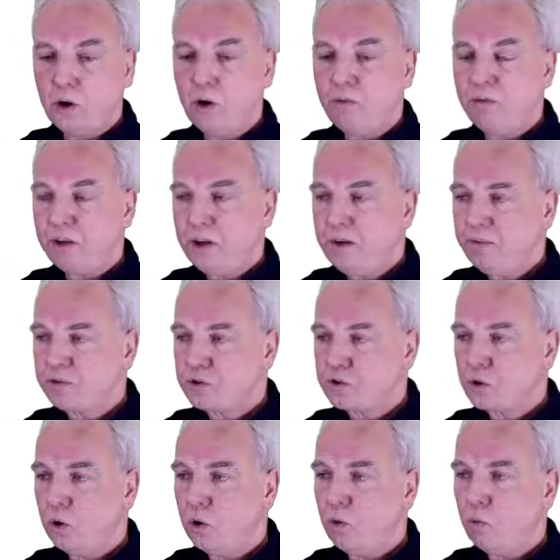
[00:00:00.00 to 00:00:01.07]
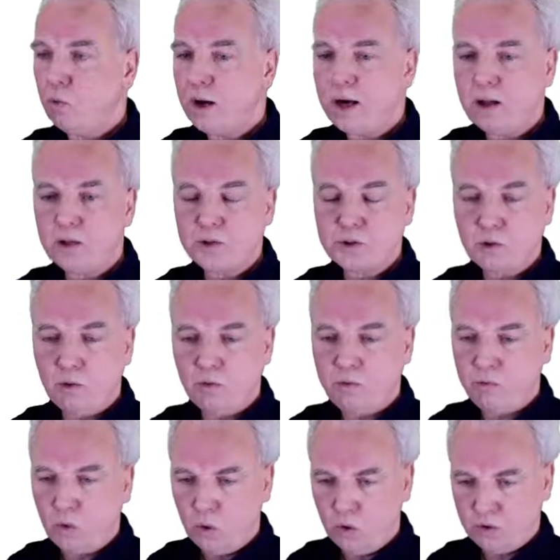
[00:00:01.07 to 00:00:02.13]
of ifs or whiles or
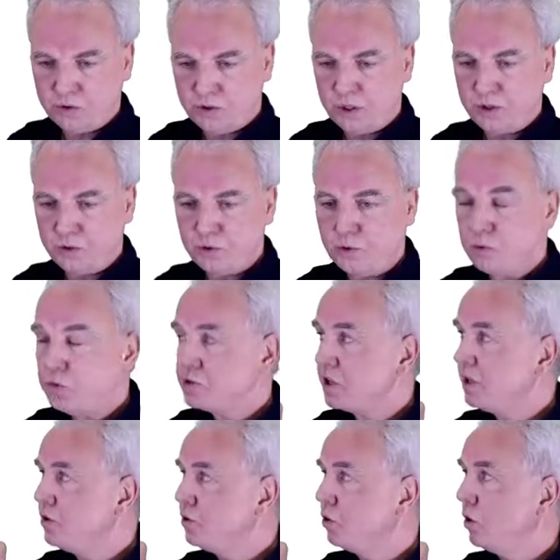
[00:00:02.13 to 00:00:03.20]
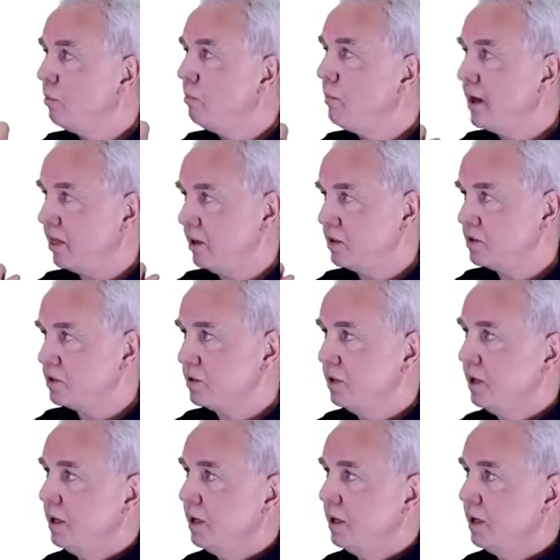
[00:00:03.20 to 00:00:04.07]
fors that you used in your methods.